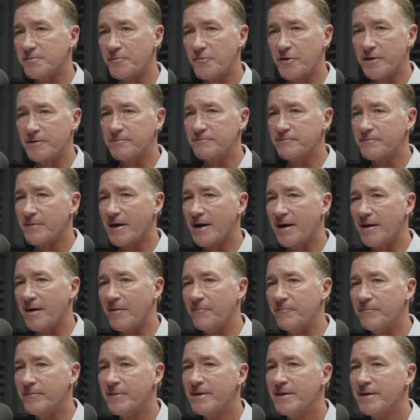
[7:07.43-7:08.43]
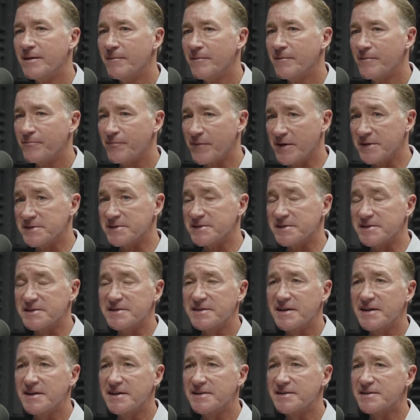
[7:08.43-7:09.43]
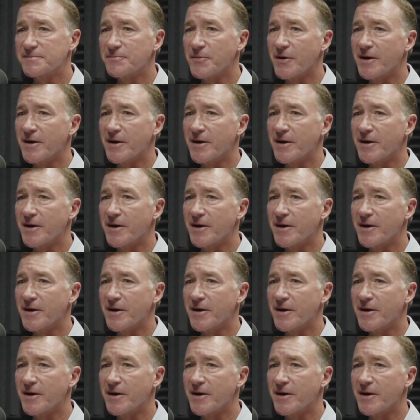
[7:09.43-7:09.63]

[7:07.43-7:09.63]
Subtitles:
One is deceased.